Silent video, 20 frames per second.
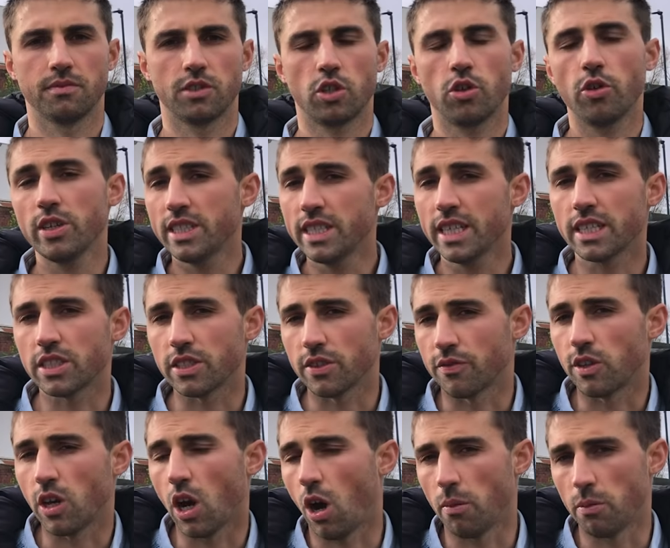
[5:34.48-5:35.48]
Critics
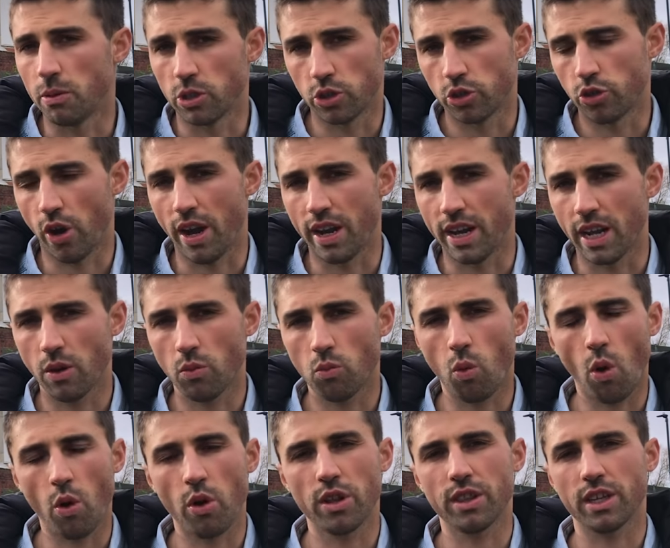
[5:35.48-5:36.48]
of carbon trading
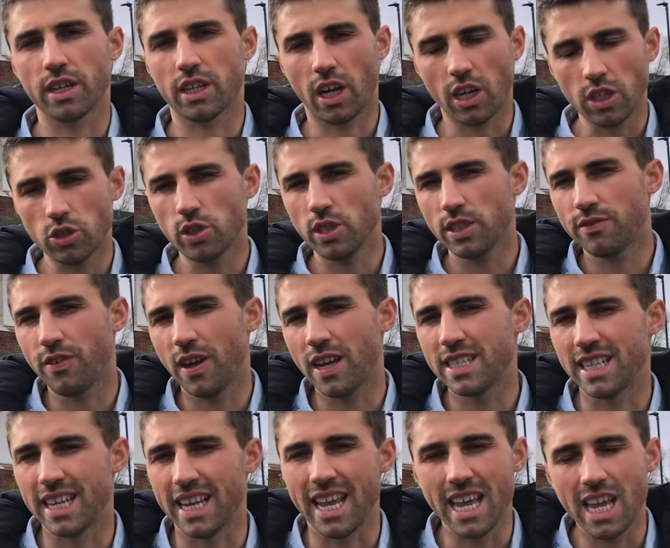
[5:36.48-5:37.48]
worry that countries
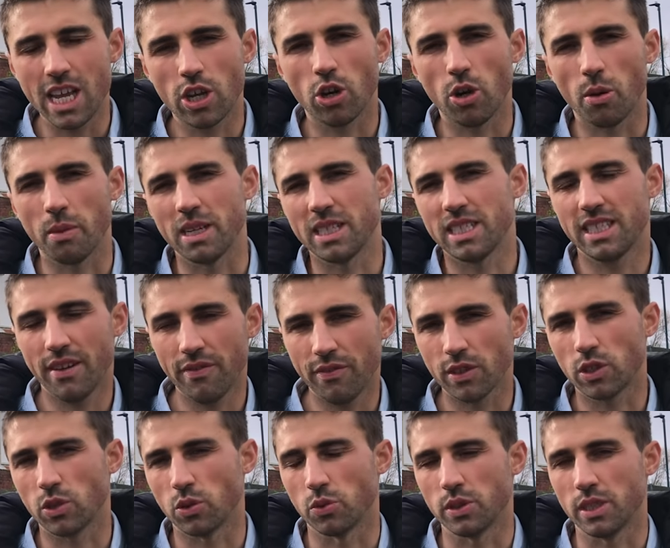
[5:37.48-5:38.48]
facing economic
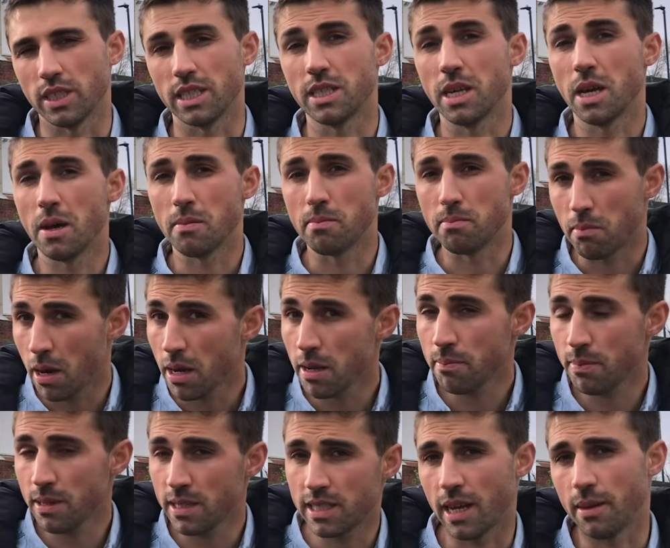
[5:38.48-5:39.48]
difficulties might
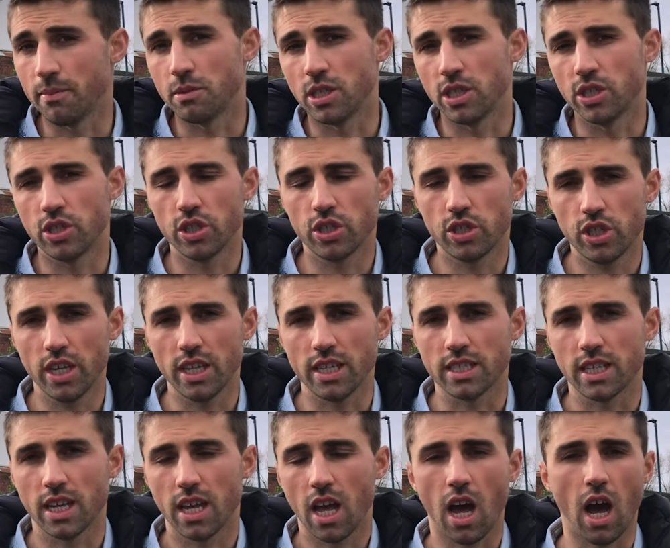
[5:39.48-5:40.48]
be tempted to
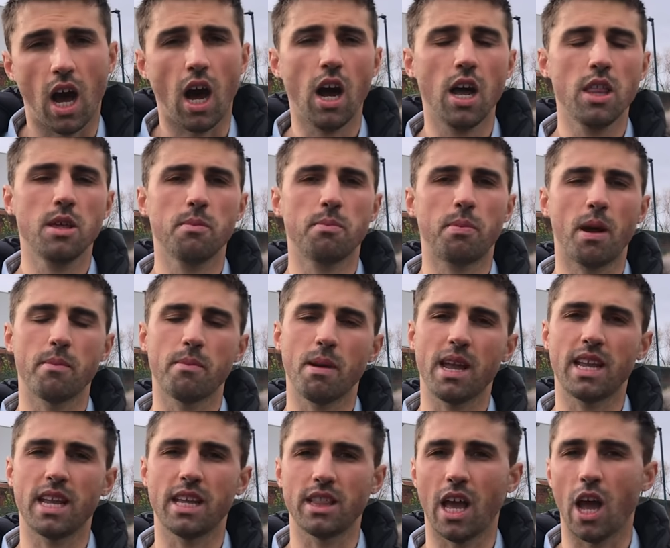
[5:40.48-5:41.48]
cheat, either by
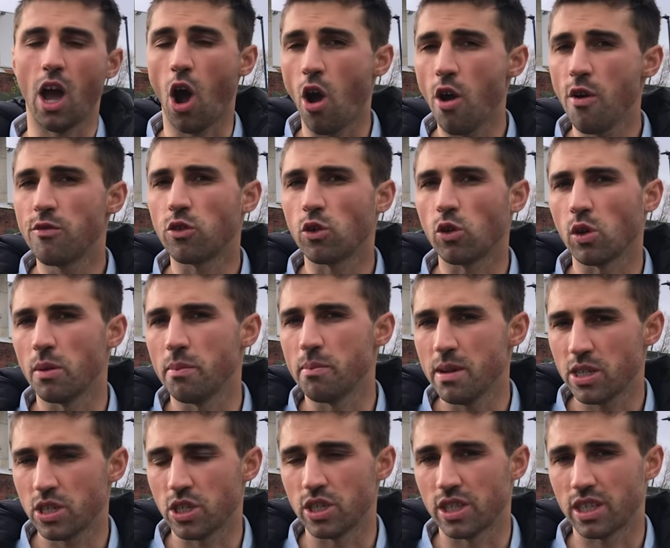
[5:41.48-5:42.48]
making their overall
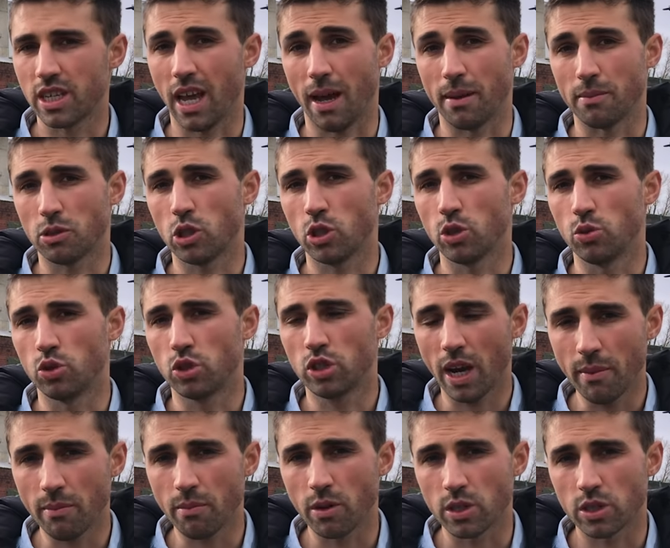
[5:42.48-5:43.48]
emissions cap too
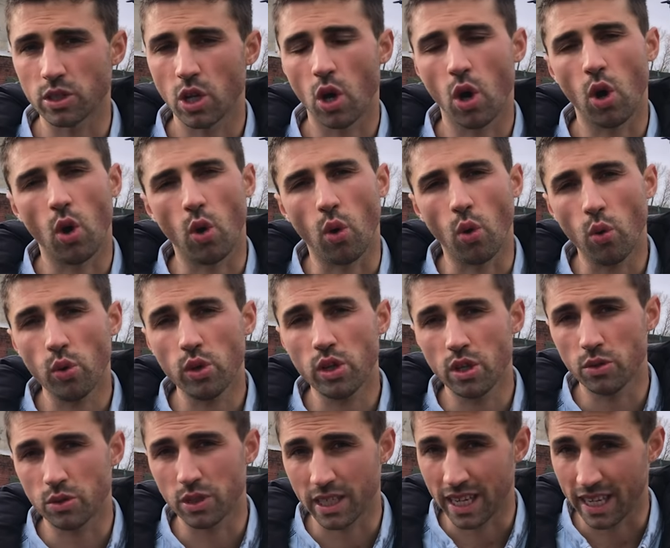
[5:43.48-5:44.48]
generous or
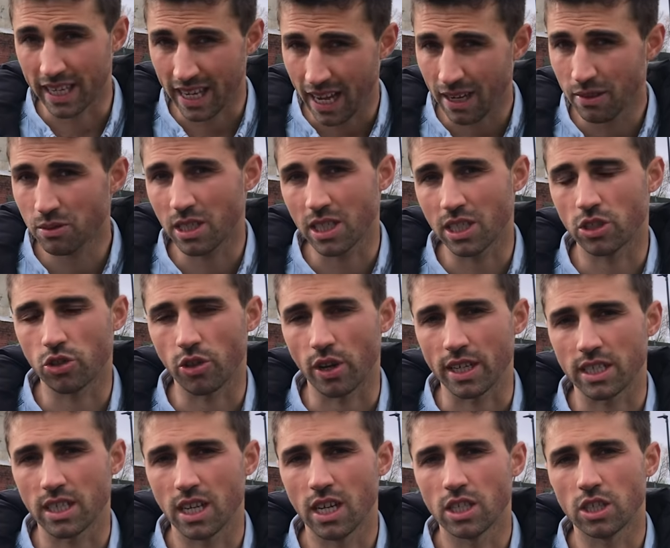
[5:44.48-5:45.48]
using accounting
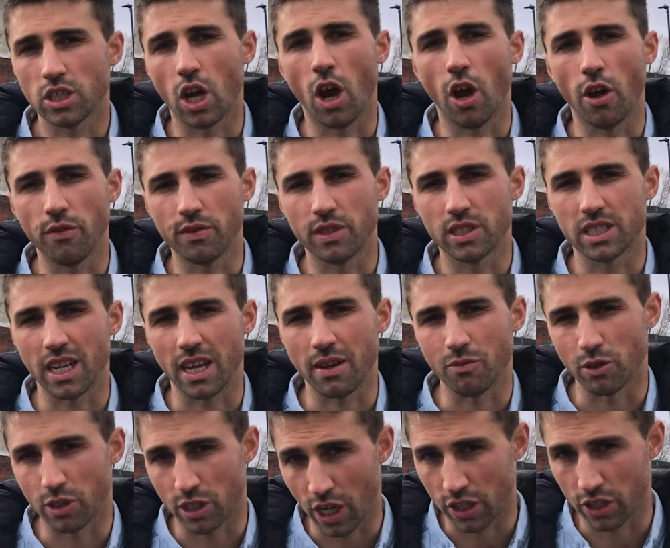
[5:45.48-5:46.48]
tricks to overstate
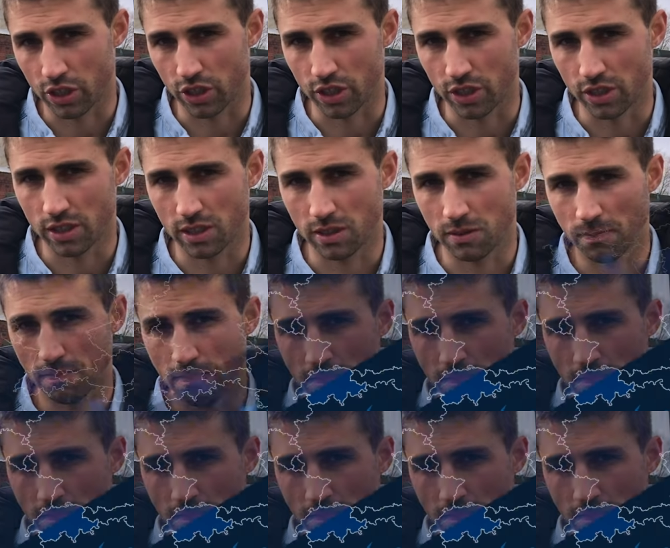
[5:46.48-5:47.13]
reductions.